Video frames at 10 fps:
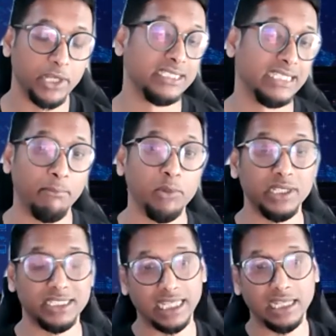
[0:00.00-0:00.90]
Tableau
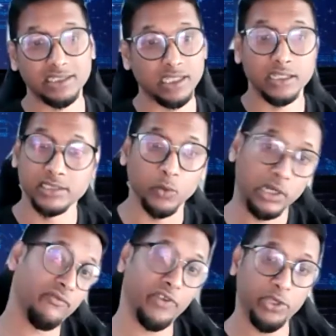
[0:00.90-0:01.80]
itself does the work
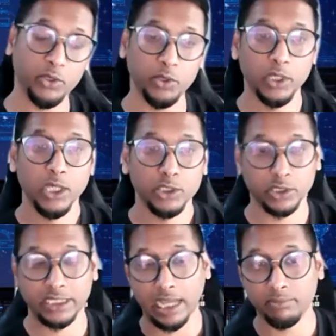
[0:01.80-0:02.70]
for you. So
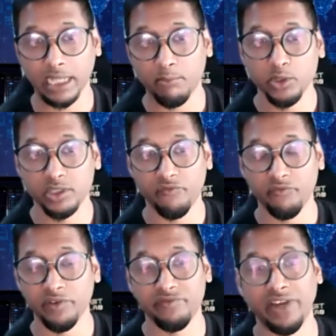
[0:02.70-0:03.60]
Tableau
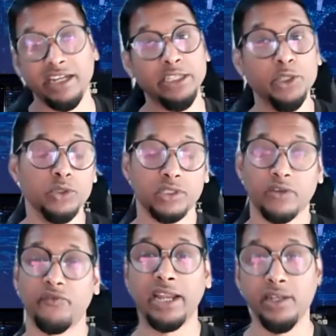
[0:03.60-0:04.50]
is very
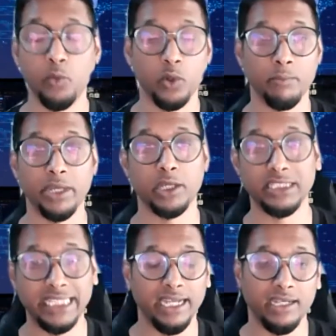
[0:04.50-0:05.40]
user-friendly work because
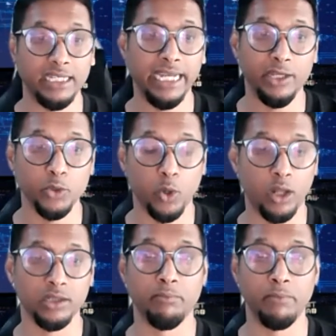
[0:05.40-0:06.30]
they do
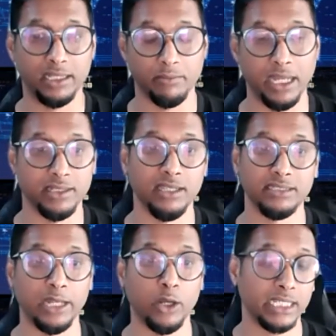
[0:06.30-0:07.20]
all the mathematics
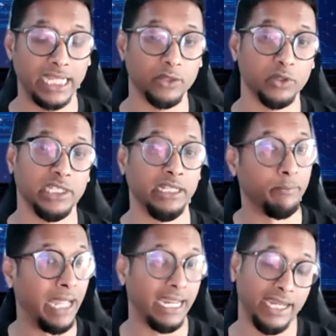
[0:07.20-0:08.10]
and all the calculation in the
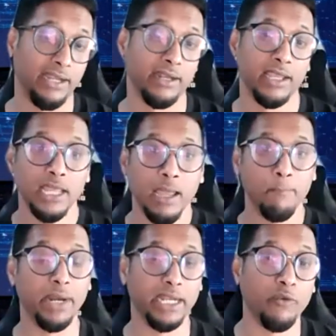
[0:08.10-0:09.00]
back end.
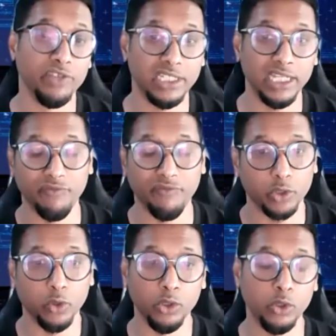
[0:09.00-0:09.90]
But obviously, if
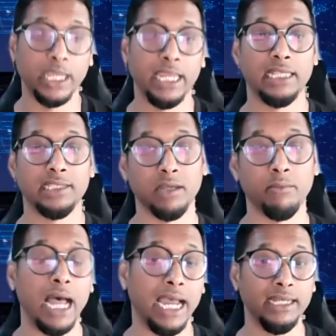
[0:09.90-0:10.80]
you're looking at some
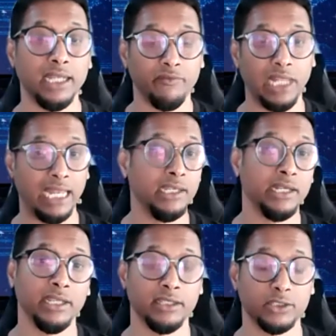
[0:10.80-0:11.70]
high-level
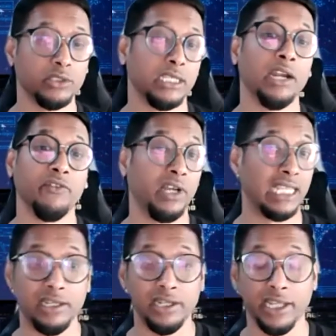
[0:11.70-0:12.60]
analytics or advanced
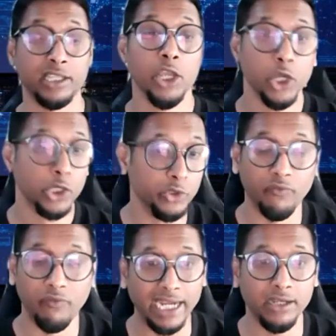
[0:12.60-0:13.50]
analytics, you
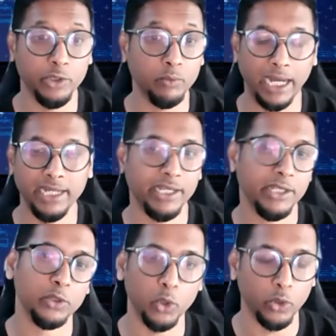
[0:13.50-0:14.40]
might need
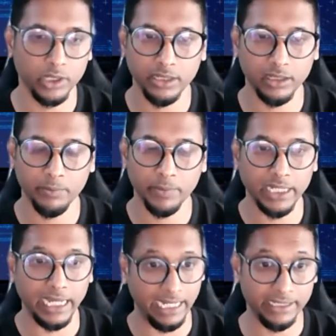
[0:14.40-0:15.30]
to code a little bit
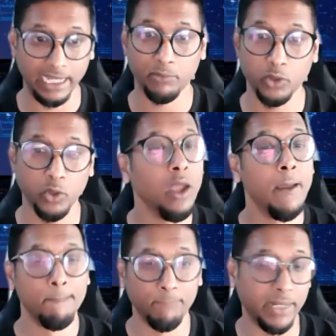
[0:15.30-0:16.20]
in Tableau.
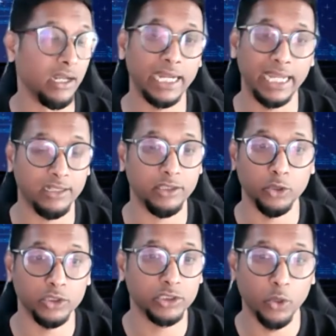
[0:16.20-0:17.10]
But again,
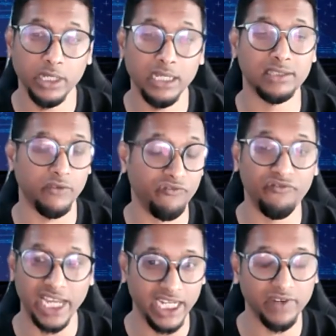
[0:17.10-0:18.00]
those codings are
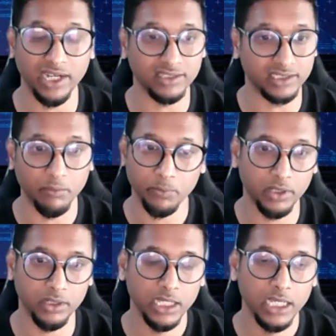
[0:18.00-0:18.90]
very
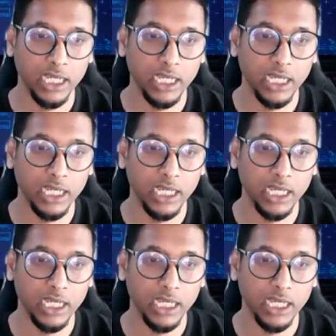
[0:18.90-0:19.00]
simple.